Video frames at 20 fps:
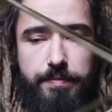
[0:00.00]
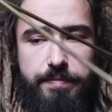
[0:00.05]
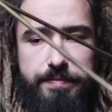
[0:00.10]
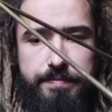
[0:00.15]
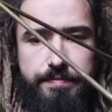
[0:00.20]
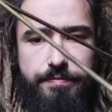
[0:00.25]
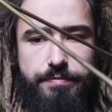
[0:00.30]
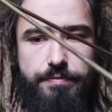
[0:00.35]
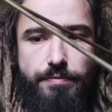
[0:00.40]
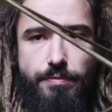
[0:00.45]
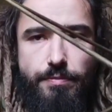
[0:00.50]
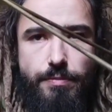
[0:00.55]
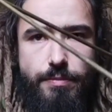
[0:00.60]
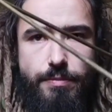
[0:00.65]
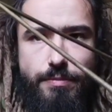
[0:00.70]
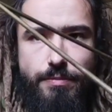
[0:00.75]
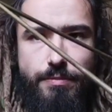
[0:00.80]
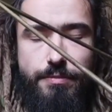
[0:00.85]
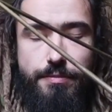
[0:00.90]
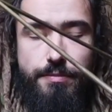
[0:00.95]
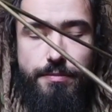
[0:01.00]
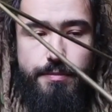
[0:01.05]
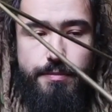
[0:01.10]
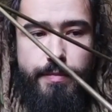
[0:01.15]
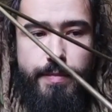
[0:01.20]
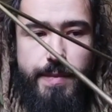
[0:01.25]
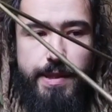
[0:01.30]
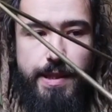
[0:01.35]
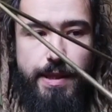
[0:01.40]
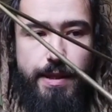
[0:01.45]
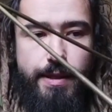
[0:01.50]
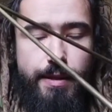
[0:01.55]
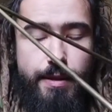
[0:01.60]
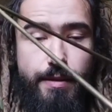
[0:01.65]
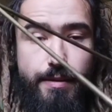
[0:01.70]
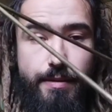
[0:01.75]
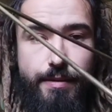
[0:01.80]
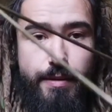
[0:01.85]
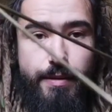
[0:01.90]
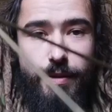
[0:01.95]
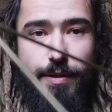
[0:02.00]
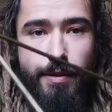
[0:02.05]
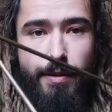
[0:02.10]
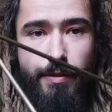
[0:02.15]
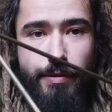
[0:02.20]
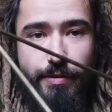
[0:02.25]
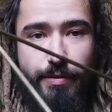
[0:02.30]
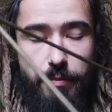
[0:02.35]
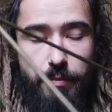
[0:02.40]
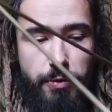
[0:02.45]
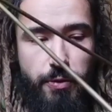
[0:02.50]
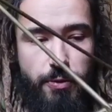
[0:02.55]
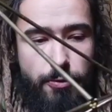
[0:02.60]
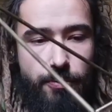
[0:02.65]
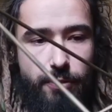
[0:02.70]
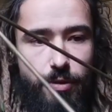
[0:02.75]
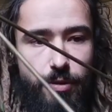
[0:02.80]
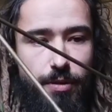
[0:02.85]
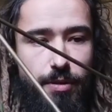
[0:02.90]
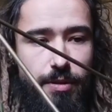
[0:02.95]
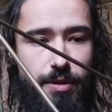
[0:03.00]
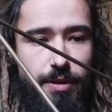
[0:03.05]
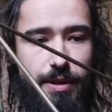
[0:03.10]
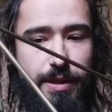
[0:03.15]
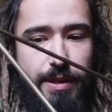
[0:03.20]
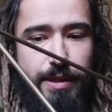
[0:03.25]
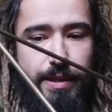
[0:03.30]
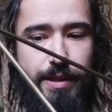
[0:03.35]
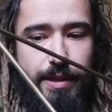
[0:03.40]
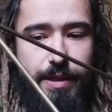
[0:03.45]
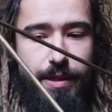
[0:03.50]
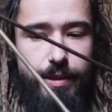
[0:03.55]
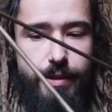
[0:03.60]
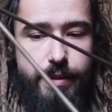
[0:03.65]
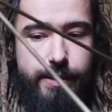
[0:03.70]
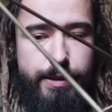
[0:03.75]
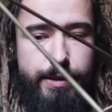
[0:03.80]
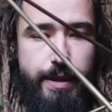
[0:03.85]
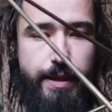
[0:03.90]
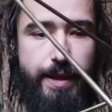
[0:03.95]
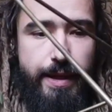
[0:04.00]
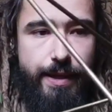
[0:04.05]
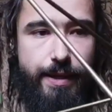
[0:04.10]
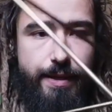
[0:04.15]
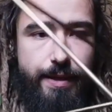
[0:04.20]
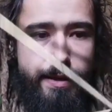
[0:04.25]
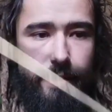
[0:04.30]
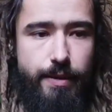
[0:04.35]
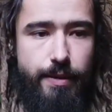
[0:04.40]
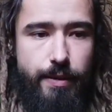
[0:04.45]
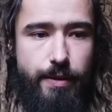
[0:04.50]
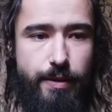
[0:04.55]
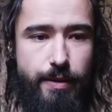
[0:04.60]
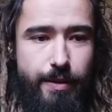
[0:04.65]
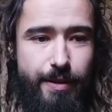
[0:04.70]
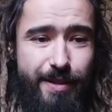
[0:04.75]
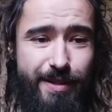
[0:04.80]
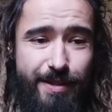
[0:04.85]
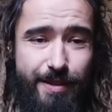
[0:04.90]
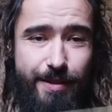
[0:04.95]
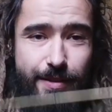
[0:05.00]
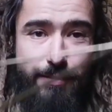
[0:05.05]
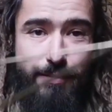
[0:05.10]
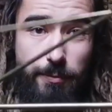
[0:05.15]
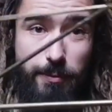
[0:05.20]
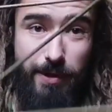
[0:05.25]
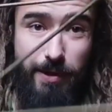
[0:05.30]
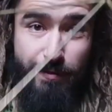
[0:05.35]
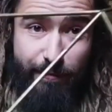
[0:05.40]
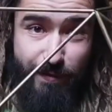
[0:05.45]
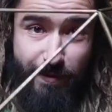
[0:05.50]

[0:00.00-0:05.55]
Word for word: in, in the sum total. And this one finger that I'm